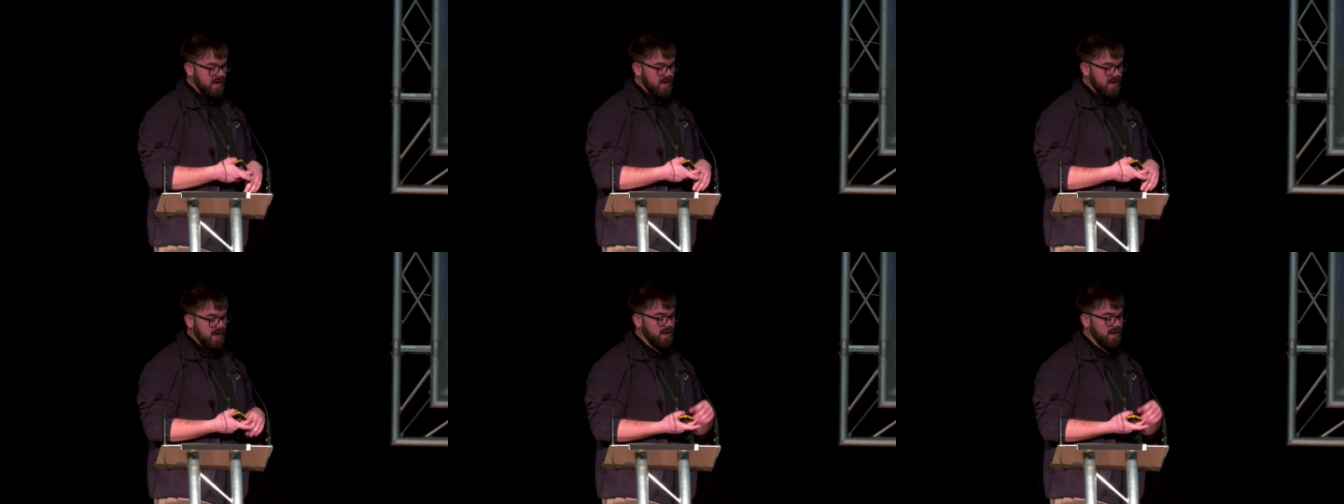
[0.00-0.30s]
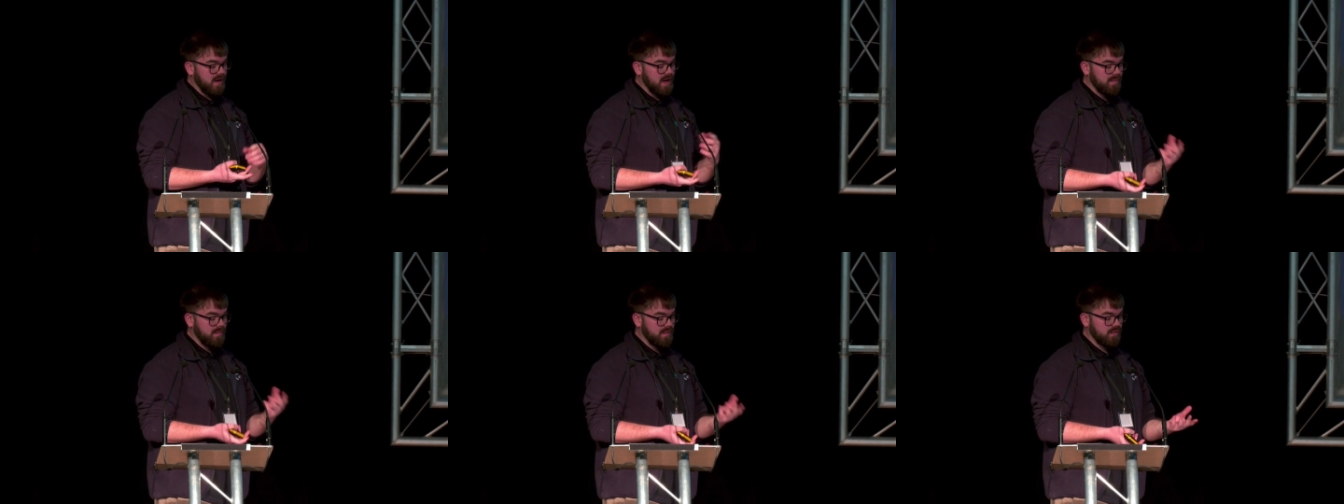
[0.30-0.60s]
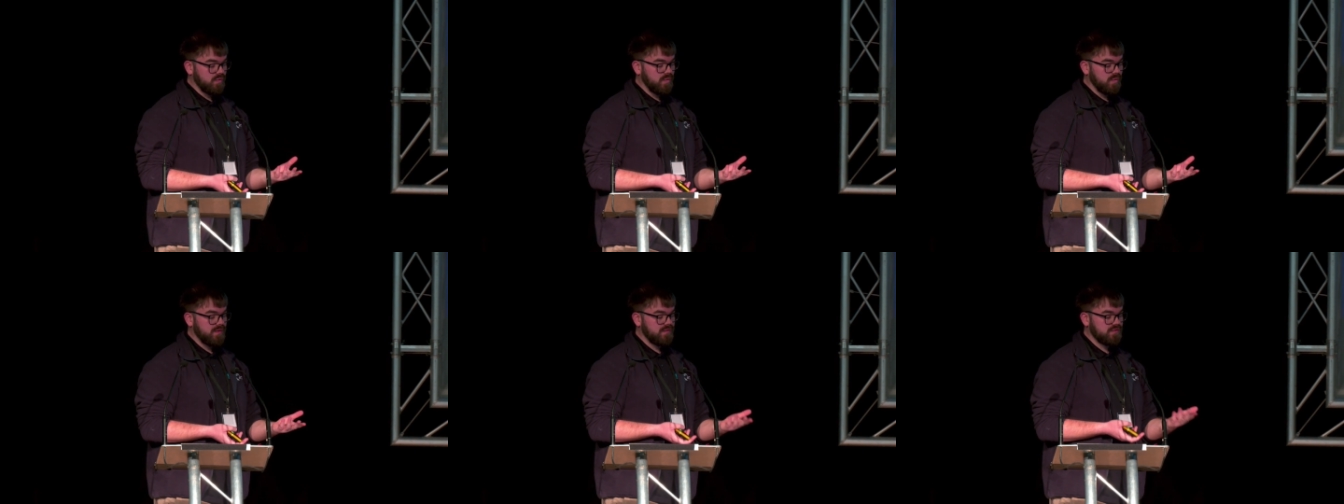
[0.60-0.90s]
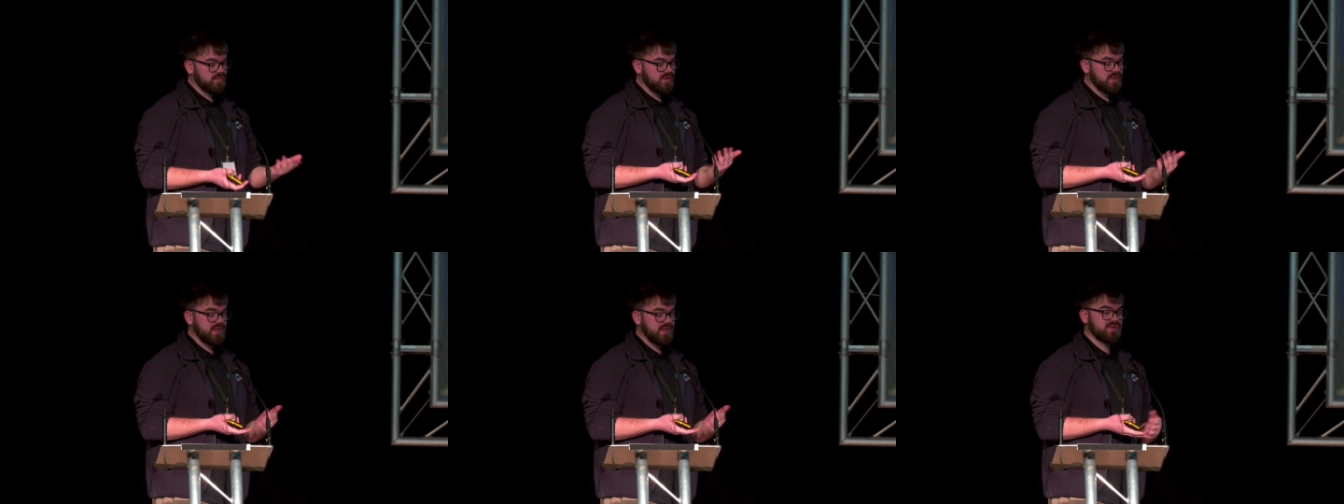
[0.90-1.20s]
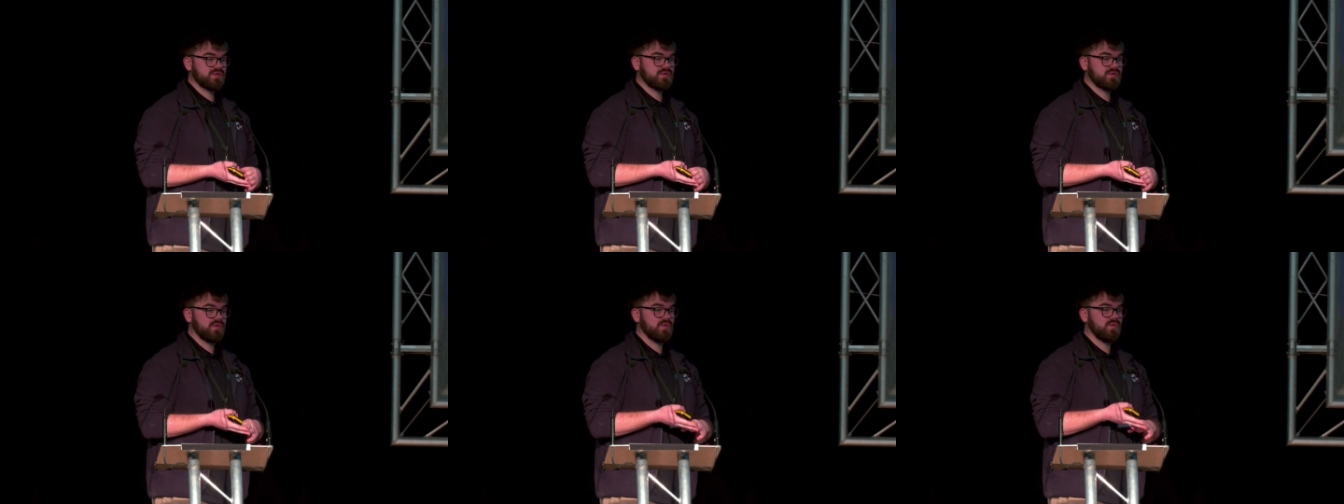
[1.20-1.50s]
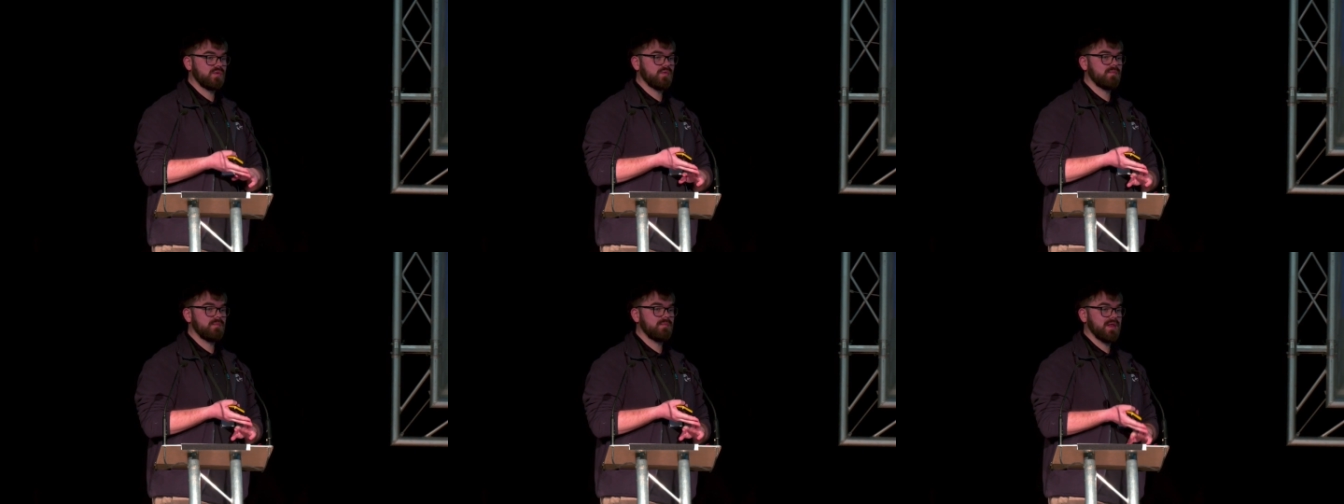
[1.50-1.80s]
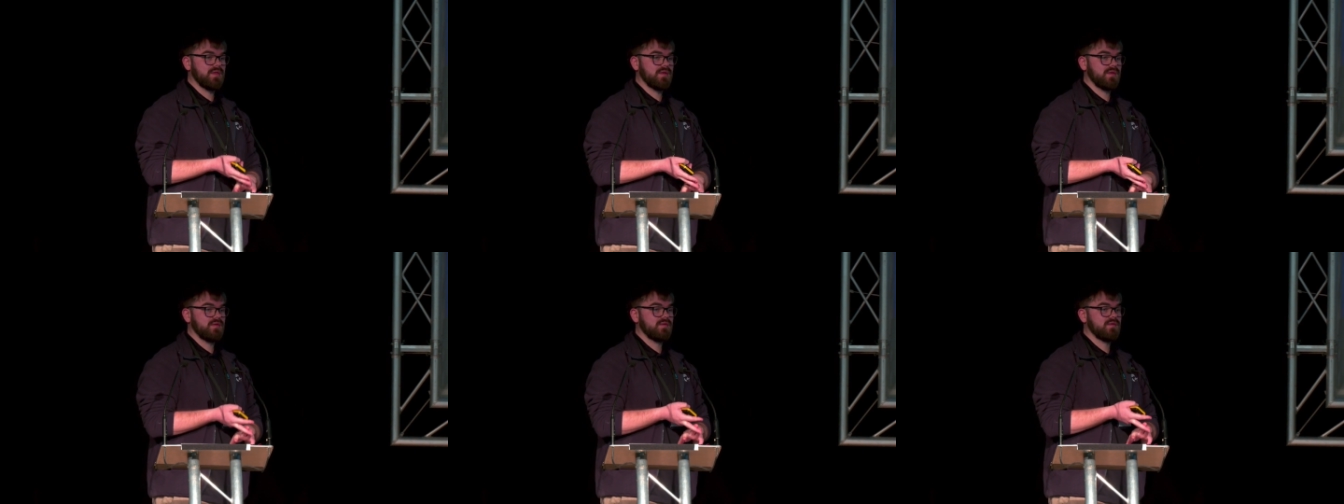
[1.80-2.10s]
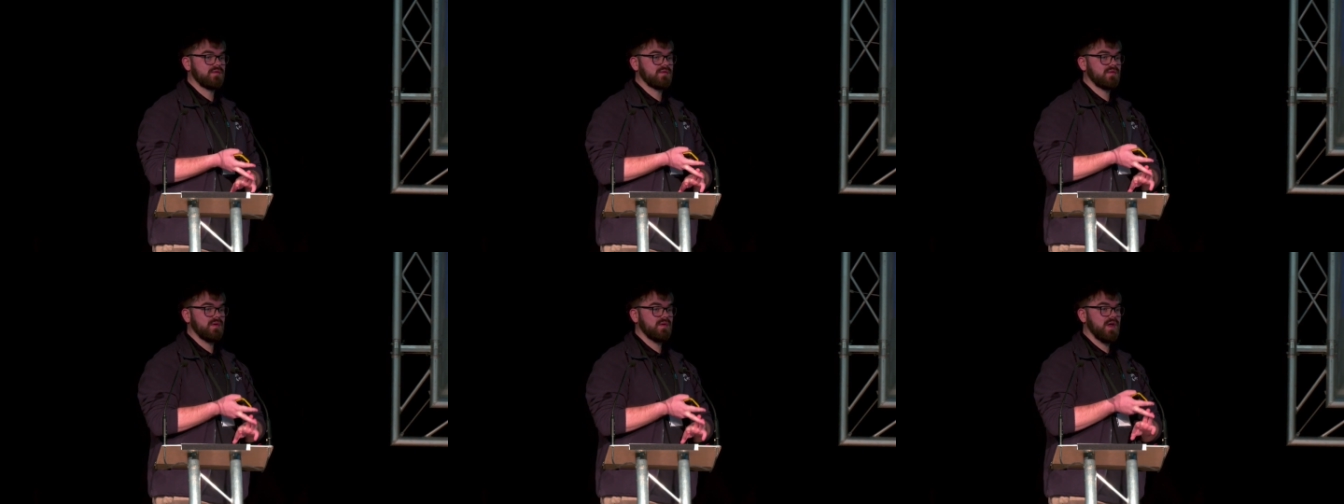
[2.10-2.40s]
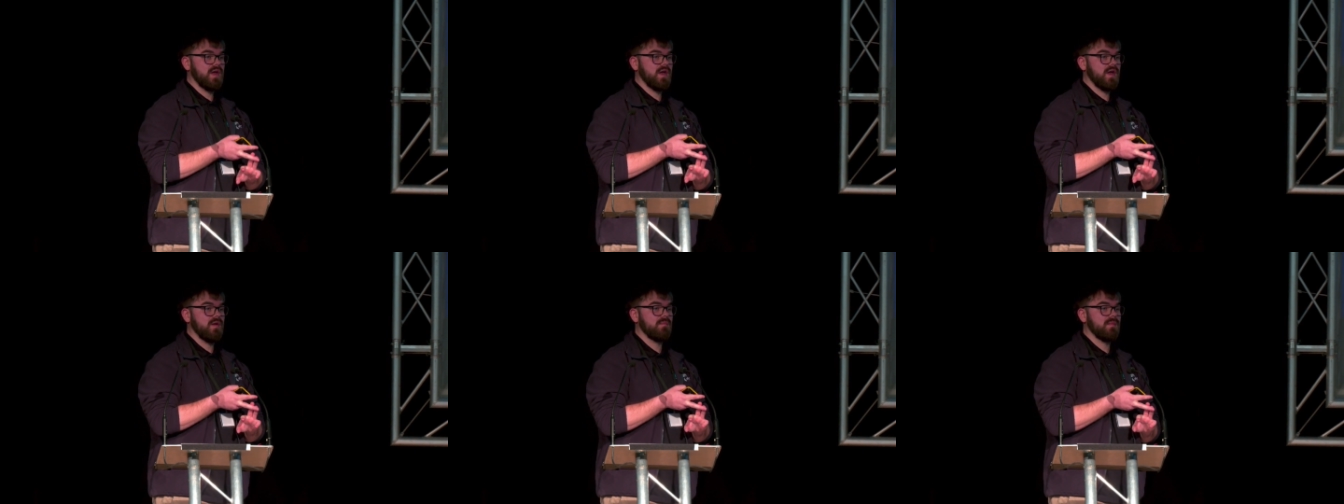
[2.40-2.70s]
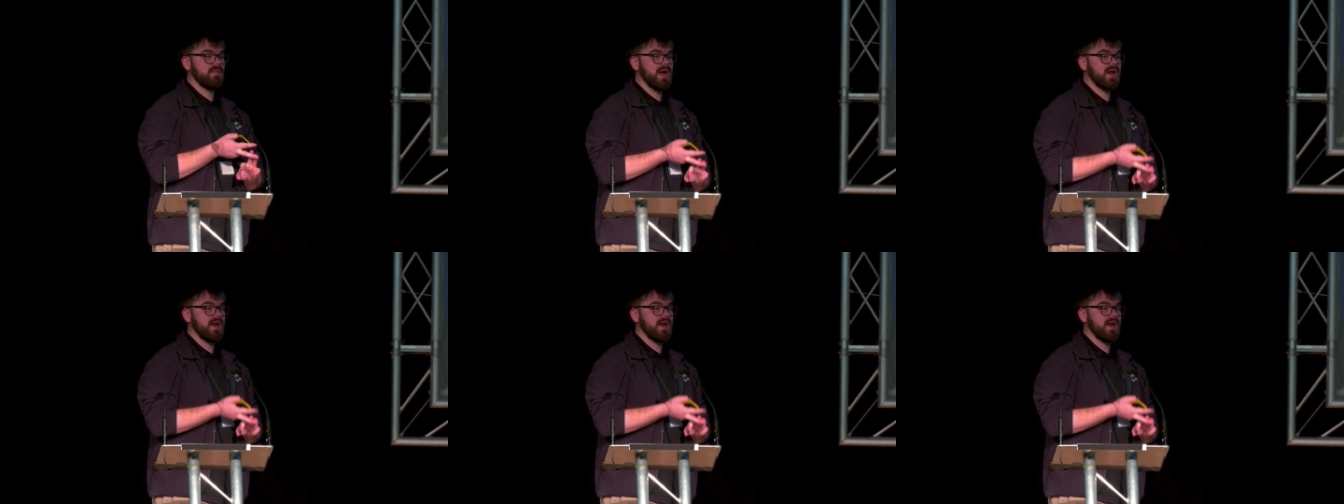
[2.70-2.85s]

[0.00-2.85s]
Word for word: and coupled with traditional methods um,